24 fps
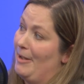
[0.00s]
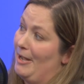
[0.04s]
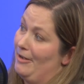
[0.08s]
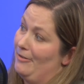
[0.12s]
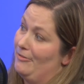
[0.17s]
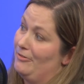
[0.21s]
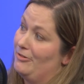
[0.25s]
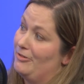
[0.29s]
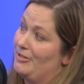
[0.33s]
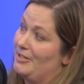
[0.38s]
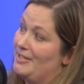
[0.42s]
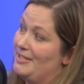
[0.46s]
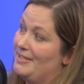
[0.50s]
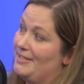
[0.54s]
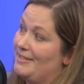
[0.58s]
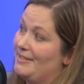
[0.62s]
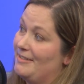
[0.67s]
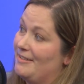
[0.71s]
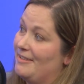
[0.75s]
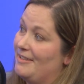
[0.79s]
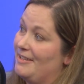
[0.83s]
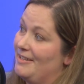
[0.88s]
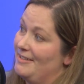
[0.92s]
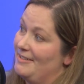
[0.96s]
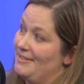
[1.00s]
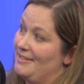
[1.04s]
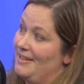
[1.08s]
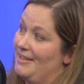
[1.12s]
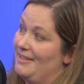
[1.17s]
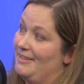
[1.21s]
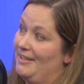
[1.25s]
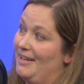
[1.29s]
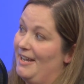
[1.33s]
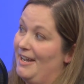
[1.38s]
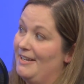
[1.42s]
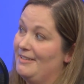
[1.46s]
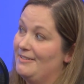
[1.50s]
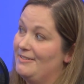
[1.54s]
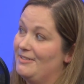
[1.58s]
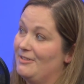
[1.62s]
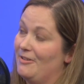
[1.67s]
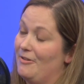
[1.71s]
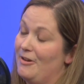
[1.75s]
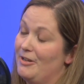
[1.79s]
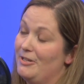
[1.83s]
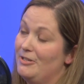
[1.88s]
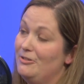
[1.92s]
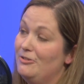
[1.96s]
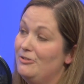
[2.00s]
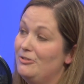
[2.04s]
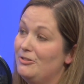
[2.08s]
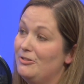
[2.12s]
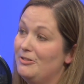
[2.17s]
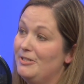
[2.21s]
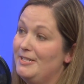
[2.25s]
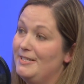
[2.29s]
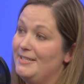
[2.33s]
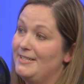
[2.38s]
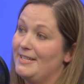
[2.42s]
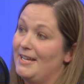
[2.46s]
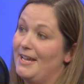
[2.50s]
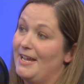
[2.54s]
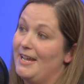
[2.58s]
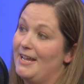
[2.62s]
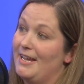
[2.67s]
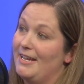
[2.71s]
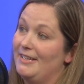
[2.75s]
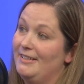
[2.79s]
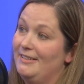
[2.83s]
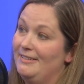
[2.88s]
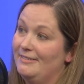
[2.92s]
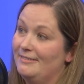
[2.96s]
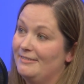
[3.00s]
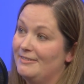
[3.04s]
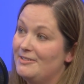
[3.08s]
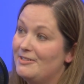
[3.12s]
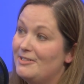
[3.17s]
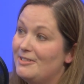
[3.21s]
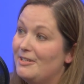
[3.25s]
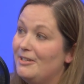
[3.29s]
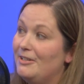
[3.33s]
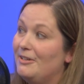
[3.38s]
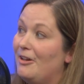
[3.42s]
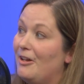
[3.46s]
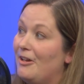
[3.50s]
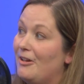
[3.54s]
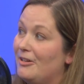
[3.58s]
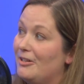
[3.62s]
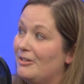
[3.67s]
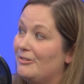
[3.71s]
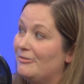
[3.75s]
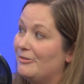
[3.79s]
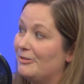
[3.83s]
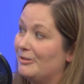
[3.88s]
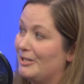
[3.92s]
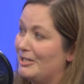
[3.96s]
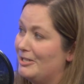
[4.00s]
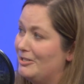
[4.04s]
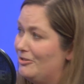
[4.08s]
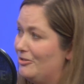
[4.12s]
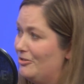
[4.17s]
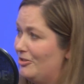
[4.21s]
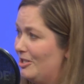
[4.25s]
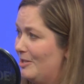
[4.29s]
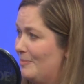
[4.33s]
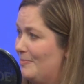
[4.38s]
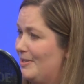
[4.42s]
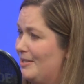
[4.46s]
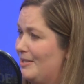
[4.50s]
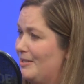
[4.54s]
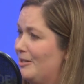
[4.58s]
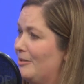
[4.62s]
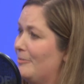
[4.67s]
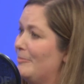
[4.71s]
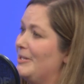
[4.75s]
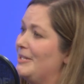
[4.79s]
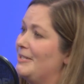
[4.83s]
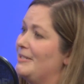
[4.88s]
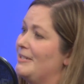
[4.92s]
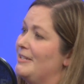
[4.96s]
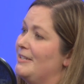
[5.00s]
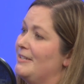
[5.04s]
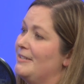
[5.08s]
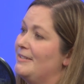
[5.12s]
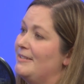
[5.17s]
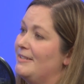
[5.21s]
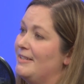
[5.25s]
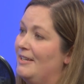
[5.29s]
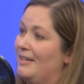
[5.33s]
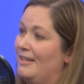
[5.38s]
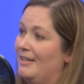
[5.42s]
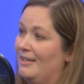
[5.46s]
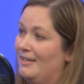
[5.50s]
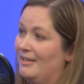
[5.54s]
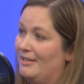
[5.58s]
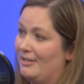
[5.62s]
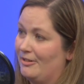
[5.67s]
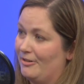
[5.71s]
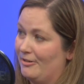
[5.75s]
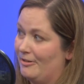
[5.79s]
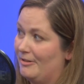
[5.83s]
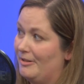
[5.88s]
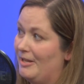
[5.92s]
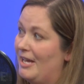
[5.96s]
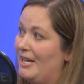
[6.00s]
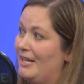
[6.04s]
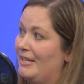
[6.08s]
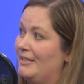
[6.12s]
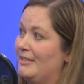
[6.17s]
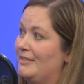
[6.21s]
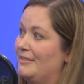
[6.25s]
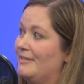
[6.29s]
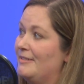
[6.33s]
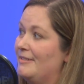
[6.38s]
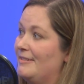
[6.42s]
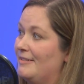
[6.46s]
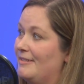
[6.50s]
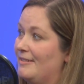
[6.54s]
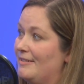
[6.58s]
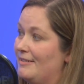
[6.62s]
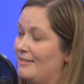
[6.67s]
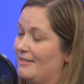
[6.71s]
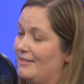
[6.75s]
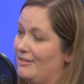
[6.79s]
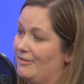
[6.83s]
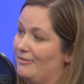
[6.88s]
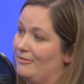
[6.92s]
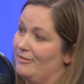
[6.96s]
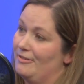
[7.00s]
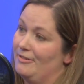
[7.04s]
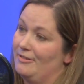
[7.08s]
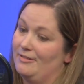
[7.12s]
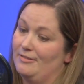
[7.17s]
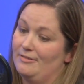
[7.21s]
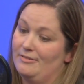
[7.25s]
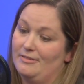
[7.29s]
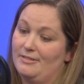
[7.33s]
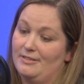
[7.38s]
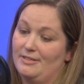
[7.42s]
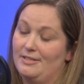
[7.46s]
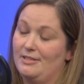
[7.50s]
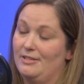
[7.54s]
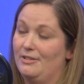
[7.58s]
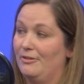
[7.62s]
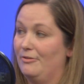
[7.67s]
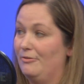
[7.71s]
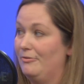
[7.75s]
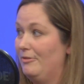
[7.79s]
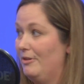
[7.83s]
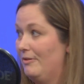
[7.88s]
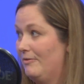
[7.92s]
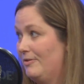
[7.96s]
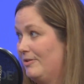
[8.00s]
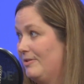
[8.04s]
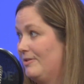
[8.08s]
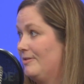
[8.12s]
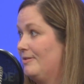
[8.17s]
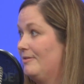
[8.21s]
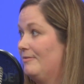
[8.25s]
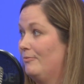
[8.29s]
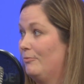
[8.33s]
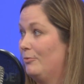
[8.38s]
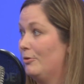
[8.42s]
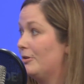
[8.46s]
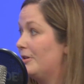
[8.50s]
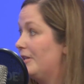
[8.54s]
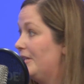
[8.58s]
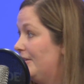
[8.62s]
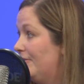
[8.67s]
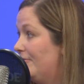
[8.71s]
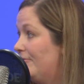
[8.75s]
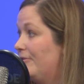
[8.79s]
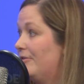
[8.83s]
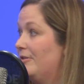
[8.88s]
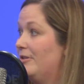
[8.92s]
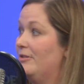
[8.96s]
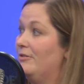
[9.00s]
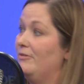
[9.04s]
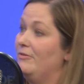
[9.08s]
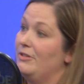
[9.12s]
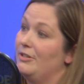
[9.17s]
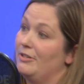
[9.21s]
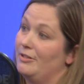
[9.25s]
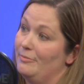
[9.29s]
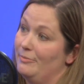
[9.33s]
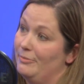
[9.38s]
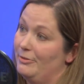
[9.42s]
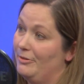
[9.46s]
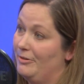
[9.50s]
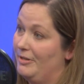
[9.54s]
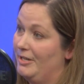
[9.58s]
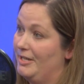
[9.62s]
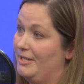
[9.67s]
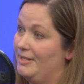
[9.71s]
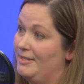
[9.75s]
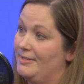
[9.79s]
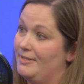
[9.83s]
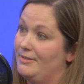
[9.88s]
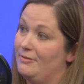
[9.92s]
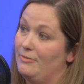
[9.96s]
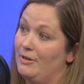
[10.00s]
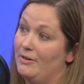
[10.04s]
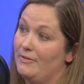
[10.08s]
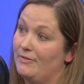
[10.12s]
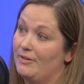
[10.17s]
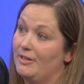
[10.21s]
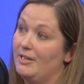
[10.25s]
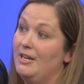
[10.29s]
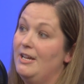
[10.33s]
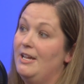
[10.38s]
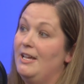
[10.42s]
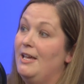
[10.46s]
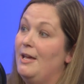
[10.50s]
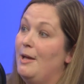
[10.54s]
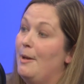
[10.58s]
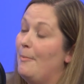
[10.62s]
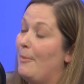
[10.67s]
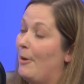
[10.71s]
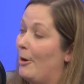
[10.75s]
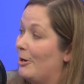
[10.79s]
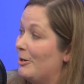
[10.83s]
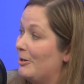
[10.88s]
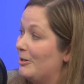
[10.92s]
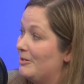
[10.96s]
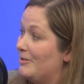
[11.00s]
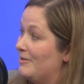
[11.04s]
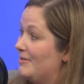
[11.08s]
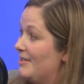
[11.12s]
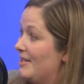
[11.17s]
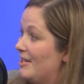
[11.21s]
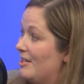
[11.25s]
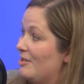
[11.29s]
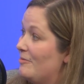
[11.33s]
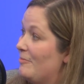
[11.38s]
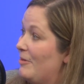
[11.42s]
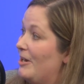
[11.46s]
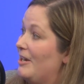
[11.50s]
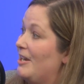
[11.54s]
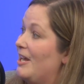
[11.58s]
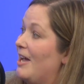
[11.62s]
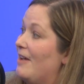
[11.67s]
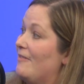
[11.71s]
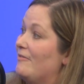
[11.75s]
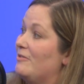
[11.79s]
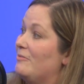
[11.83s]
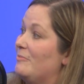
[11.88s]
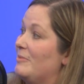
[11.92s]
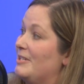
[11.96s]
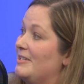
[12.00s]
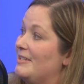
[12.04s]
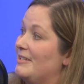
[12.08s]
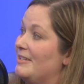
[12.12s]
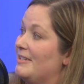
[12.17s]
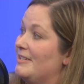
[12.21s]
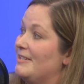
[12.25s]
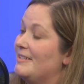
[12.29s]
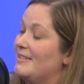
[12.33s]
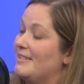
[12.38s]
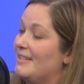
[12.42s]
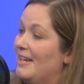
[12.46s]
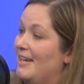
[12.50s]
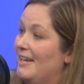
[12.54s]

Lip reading: boundaries and things like that. So I usually say, let's look at all your relationships in your business, your clients, your, whoever's working for you, your employees, whoever, partners that you might have in business.